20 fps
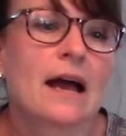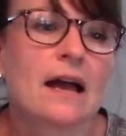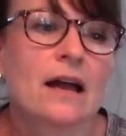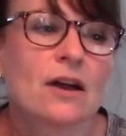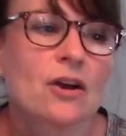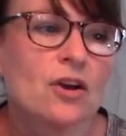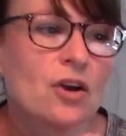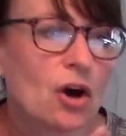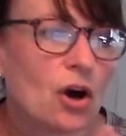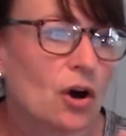
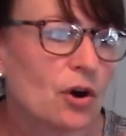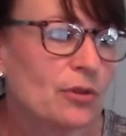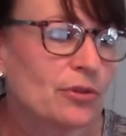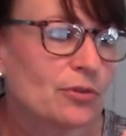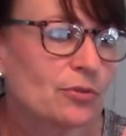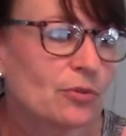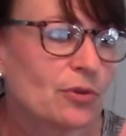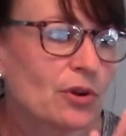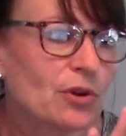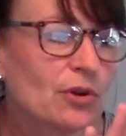Go
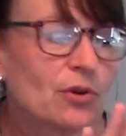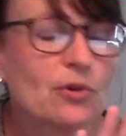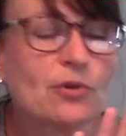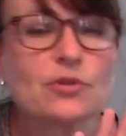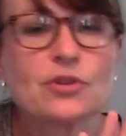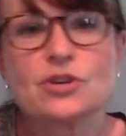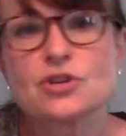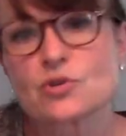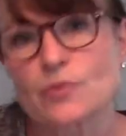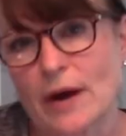through
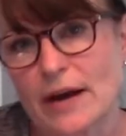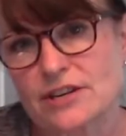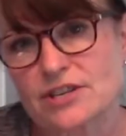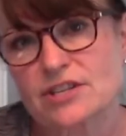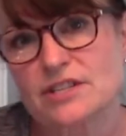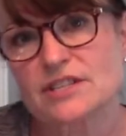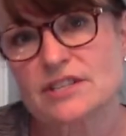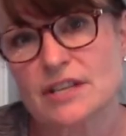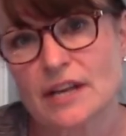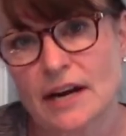the
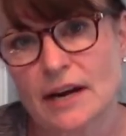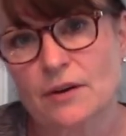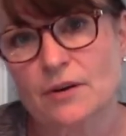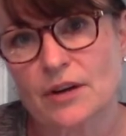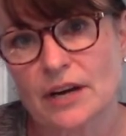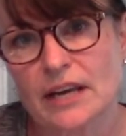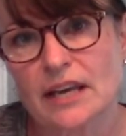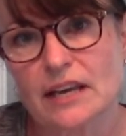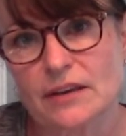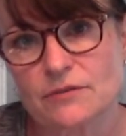directions that I'm going
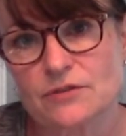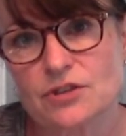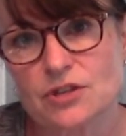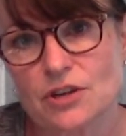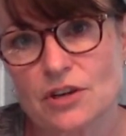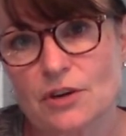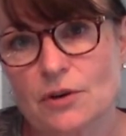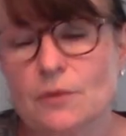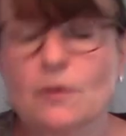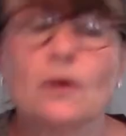to give to
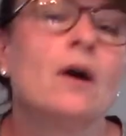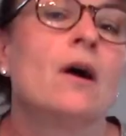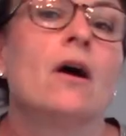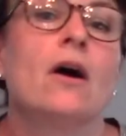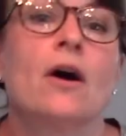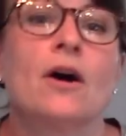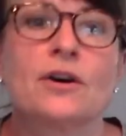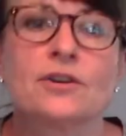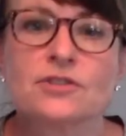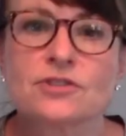you.
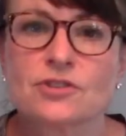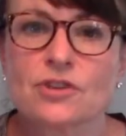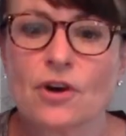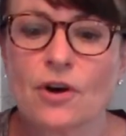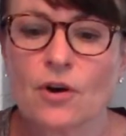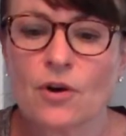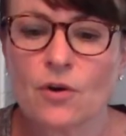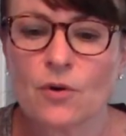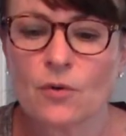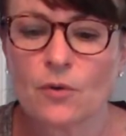
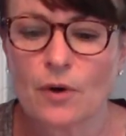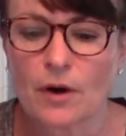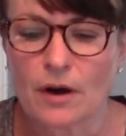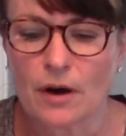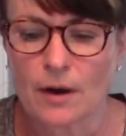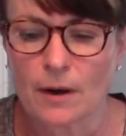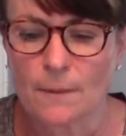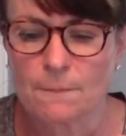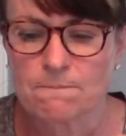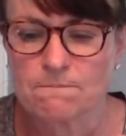Also,
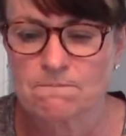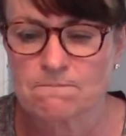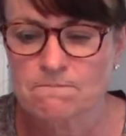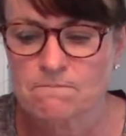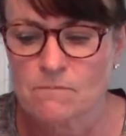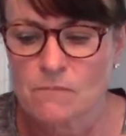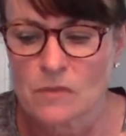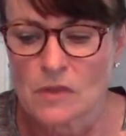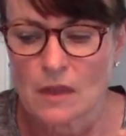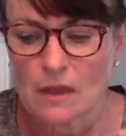
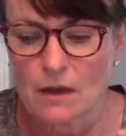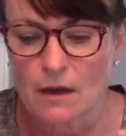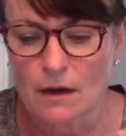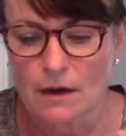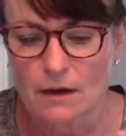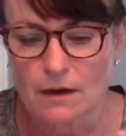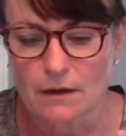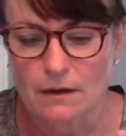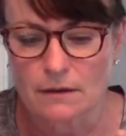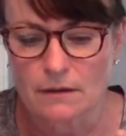
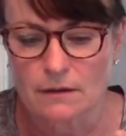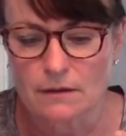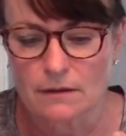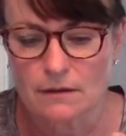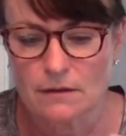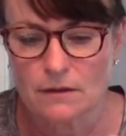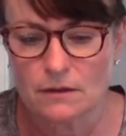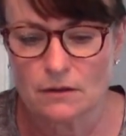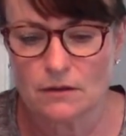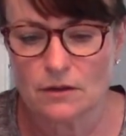
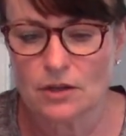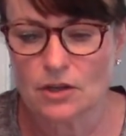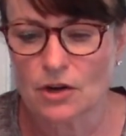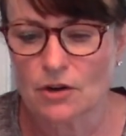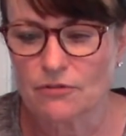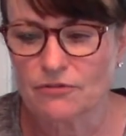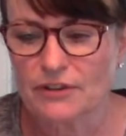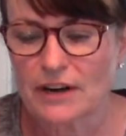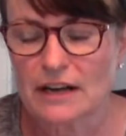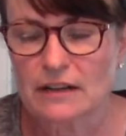
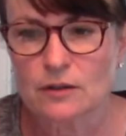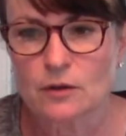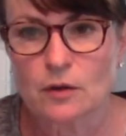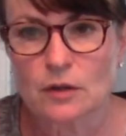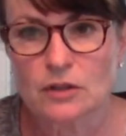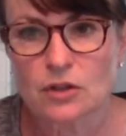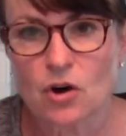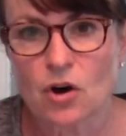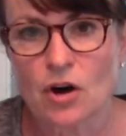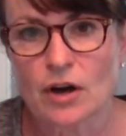follow
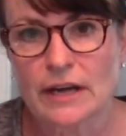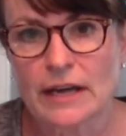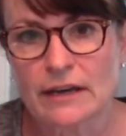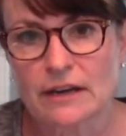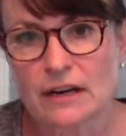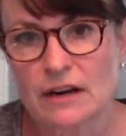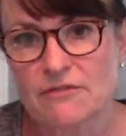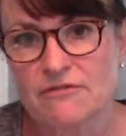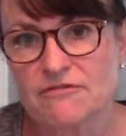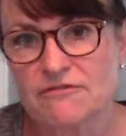along. I'm going
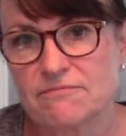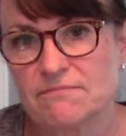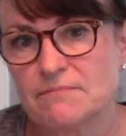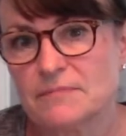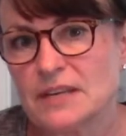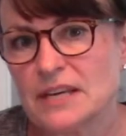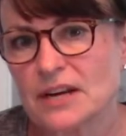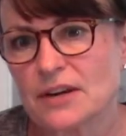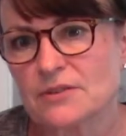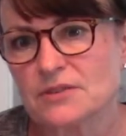
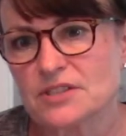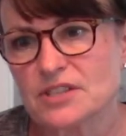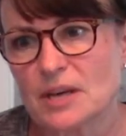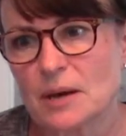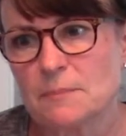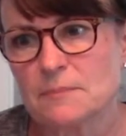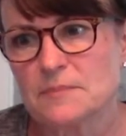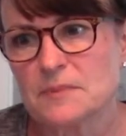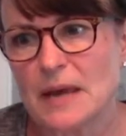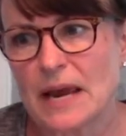to,
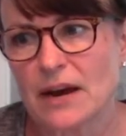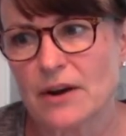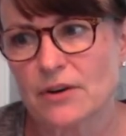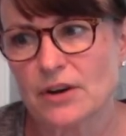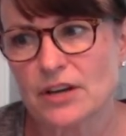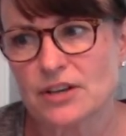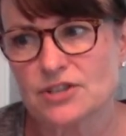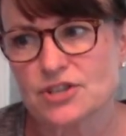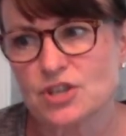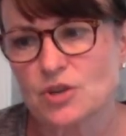some
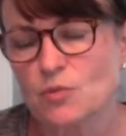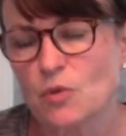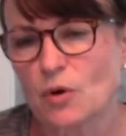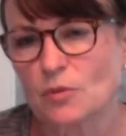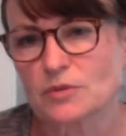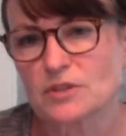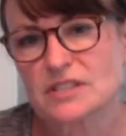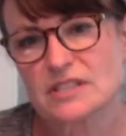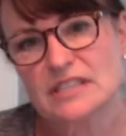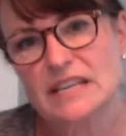areas you
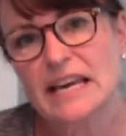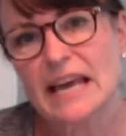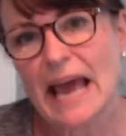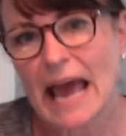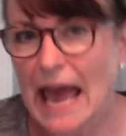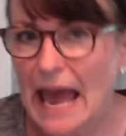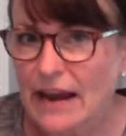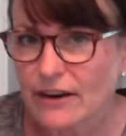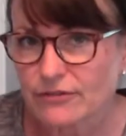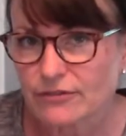won't see
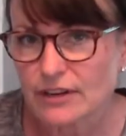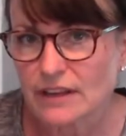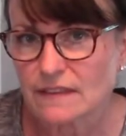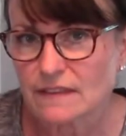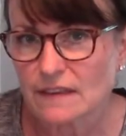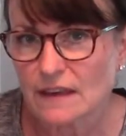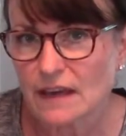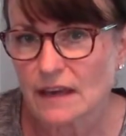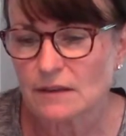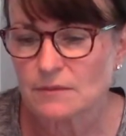
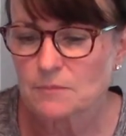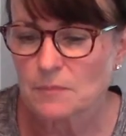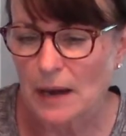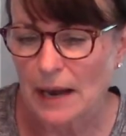everything.